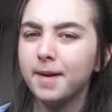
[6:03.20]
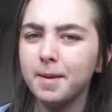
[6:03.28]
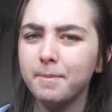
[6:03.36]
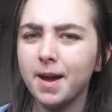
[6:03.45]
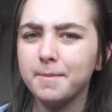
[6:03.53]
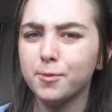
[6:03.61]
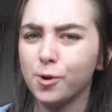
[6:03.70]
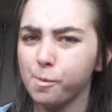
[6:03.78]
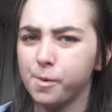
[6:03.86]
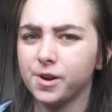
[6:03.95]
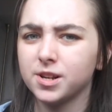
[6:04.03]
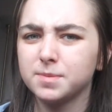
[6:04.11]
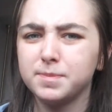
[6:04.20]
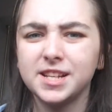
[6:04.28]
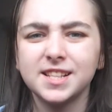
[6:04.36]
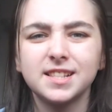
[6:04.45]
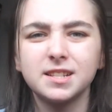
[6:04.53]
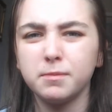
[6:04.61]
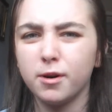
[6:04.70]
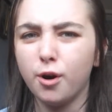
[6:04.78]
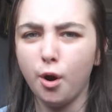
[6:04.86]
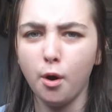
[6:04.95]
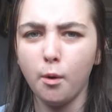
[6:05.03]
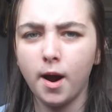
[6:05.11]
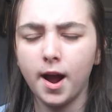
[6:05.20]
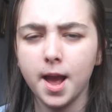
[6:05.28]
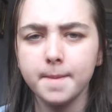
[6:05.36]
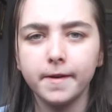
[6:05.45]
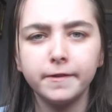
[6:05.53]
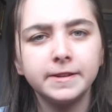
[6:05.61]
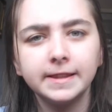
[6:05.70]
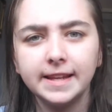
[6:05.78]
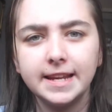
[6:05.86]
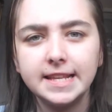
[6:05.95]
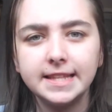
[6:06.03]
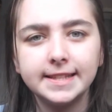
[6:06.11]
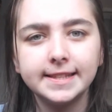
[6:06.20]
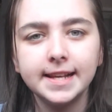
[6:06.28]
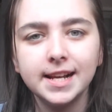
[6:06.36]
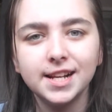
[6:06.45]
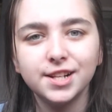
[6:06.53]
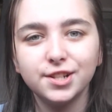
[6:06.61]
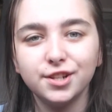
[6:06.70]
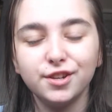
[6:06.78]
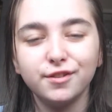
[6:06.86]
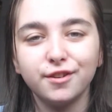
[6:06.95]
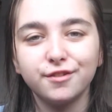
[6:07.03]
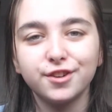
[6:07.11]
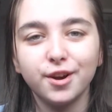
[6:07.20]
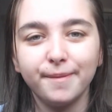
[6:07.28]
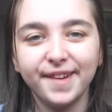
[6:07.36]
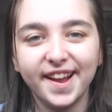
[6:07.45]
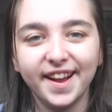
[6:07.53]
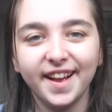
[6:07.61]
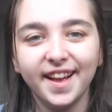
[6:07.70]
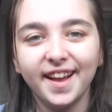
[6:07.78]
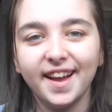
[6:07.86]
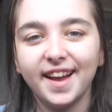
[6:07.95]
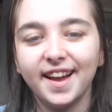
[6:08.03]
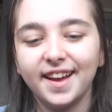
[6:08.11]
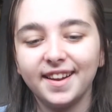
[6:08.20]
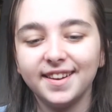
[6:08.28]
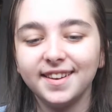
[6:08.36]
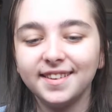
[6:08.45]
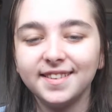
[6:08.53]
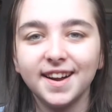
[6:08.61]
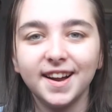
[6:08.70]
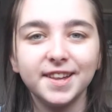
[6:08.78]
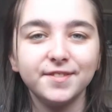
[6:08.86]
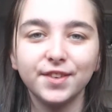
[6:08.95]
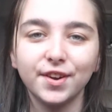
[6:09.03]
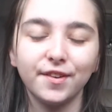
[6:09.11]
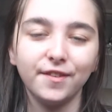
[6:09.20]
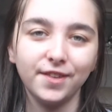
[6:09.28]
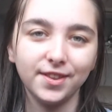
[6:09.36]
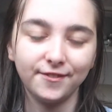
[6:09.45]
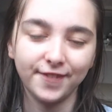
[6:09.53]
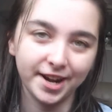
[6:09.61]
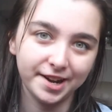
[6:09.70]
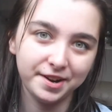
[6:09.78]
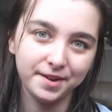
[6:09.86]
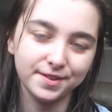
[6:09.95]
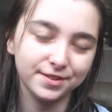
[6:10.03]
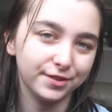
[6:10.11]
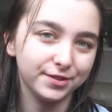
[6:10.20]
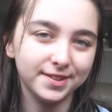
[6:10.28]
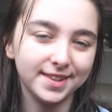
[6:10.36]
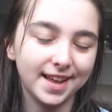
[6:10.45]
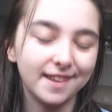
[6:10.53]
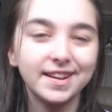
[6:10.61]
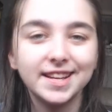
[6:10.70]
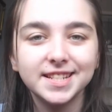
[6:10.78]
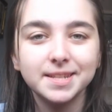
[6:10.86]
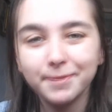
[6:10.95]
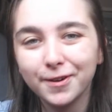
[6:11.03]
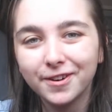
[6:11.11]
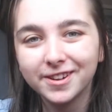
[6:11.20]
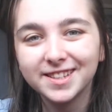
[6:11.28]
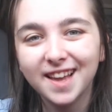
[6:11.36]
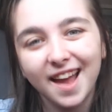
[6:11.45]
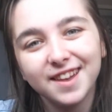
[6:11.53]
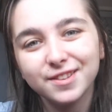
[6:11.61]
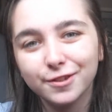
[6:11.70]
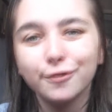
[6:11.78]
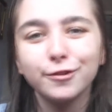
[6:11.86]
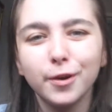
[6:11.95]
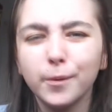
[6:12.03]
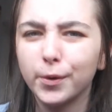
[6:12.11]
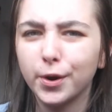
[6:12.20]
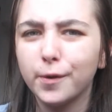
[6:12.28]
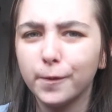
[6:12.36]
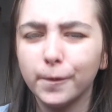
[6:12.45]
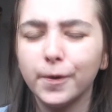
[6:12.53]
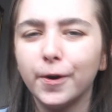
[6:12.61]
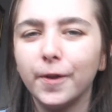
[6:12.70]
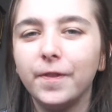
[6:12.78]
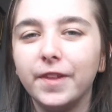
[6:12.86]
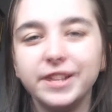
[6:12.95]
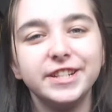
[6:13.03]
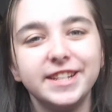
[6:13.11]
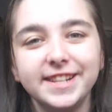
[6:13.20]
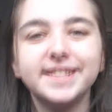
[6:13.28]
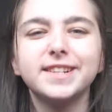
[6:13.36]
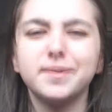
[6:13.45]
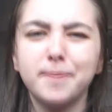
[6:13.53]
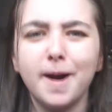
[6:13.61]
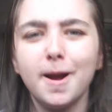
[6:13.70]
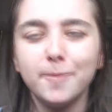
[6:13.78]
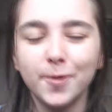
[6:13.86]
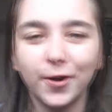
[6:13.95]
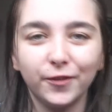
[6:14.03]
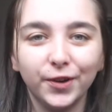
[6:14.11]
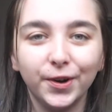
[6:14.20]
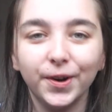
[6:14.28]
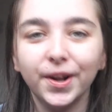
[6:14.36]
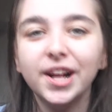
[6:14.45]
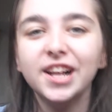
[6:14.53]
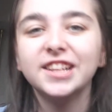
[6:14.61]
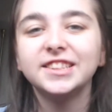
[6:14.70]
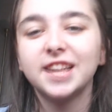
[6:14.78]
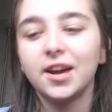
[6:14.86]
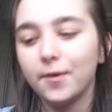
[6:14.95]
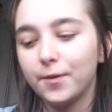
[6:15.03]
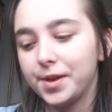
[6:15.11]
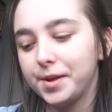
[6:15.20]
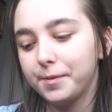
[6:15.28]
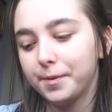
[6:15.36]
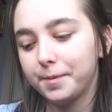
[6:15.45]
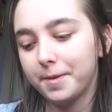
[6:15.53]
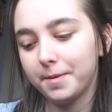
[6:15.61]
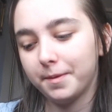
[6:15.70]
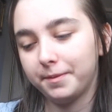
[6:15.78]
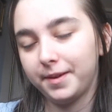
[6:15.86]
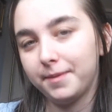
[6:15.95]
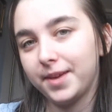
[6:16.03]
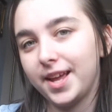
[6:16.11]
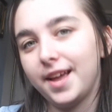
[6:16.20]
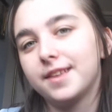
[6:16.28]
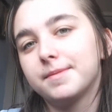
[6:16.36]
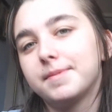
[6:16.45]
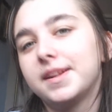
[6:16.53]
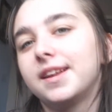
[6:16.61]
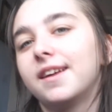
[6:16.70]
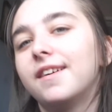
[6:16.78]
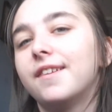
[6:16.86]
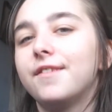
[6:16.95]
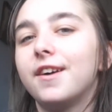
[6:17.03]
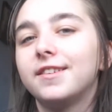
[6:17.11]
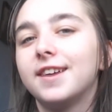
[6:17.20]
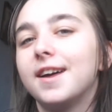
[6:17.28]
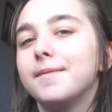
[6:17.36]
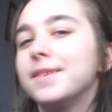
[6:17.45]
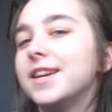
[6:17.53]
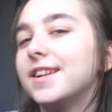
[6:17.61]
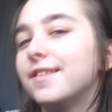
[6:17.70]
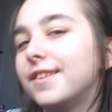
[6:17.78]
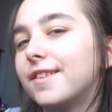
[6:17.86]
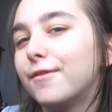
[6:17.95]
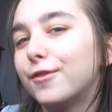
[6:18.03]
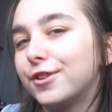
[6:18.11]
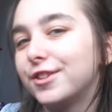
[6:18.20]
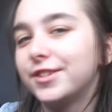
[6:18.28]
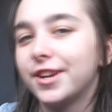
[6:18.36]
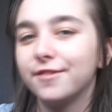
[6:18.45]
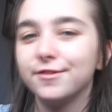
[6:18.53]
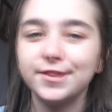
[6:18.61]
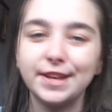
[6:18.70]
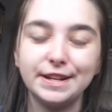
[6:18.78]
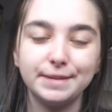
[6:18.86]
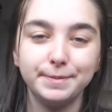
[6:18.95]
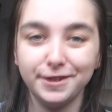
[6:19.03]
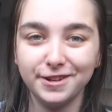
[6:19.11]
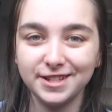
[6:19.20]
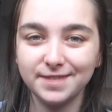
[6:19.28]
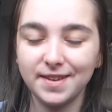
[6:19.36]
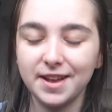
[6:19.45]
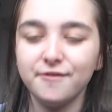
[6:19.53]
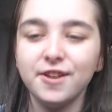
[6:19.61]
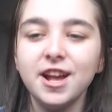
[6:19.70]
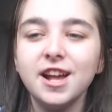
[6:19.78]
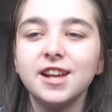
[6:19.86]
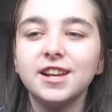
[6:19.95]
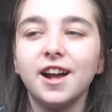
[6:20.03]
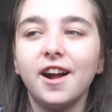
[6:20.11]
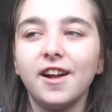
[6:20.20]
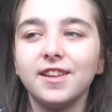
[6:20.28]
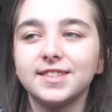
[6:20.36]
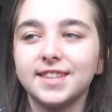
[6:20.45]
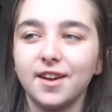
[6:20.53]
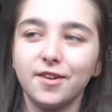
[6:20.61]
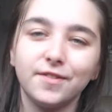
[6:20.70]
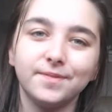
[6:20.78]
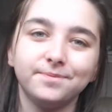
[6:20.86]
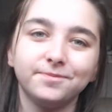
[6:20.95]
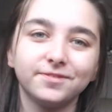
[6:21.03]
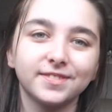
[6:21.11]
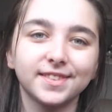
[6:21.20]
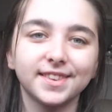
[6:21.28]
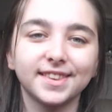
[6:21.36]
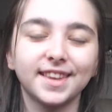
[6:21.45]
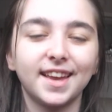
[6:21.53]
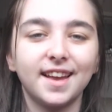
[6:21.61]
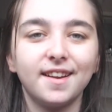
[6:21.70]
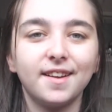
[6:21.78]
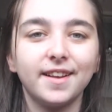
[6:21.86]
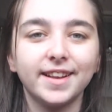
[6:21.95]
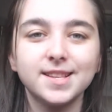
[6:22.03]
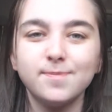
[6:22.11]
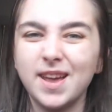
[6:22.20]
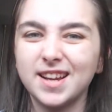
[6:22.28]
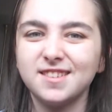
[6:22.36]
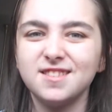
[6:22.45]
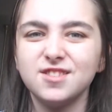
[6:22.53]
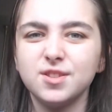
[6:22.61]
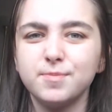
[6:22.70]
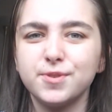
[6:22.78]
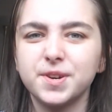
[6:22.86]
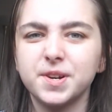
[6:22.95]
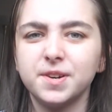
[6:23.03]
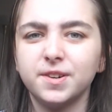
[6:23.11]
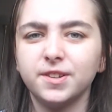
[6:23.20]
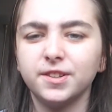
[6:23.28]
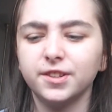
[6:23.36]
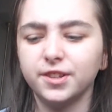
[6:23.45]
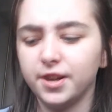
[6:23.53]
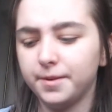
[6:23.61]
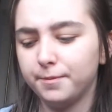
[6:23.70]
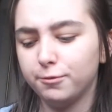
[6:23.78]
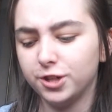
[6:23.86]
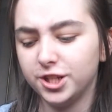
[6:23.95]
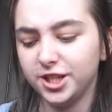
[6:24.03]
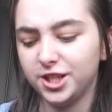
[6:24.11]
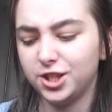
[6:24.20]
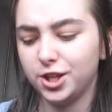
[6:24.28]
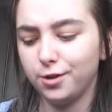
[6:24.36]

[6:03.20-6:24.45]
Might buy more books because tomorrow I am off to Leeds to go shopping and I'm going with a friend who is also very into books and has also won an award that she needs to buy a book for. So we will probably be spending half our time in Waterstones and W. H. Smith. So expect another book haul pretty